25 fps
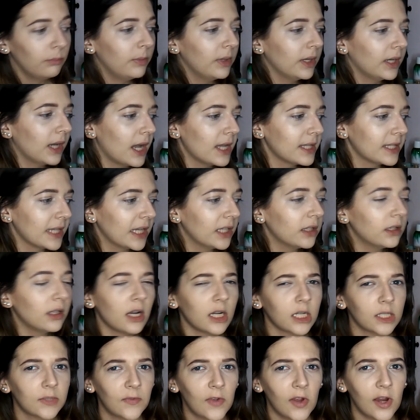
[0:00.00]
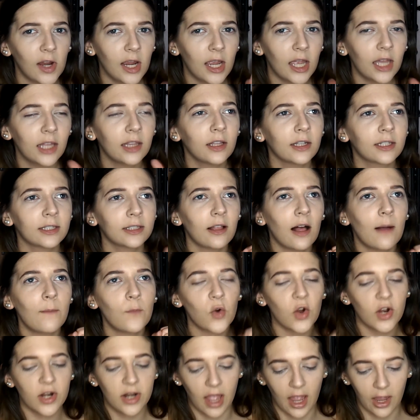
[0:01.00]
because it looks a
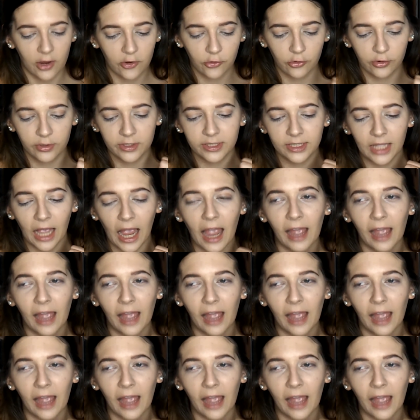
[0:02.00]
lot more natural.